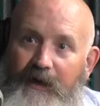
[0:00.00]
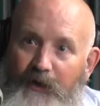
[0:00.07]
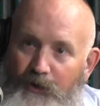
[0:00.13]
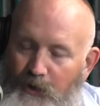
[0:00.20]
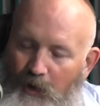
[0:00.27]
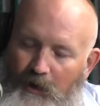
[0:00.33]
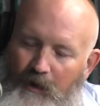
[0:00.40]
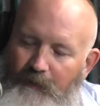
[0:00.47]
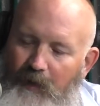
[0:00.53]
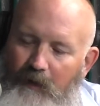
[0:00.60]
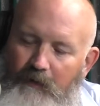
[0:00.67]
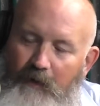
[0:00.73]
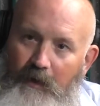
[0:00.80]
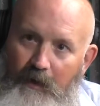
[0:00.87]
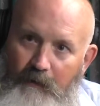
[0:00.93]
You're talking
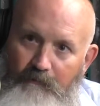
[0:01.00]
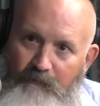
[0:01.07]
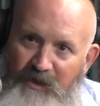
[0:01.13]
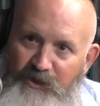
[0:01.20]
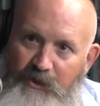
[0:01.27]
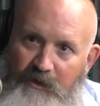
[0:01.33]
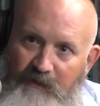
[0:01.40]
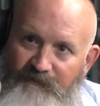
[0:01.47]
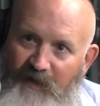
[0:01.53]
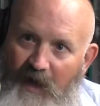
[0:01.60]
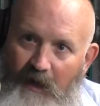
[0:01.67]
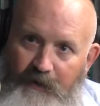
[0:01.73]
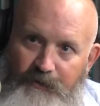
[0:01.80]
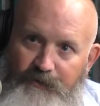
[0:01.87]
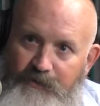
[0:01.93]
about mission and
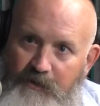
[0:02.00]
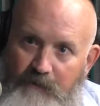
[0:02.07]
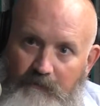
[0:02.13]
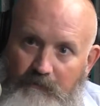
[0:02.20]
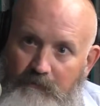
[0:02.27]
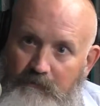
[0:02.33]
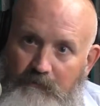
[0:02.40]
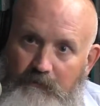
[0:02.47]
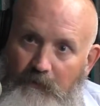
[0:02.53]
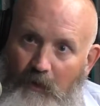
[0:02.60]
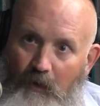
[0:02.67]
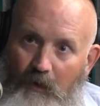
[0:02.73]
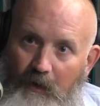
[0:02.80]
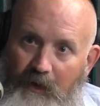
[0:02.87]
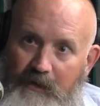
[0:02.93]
values and
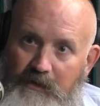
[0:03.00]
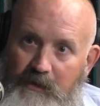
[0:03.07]
all that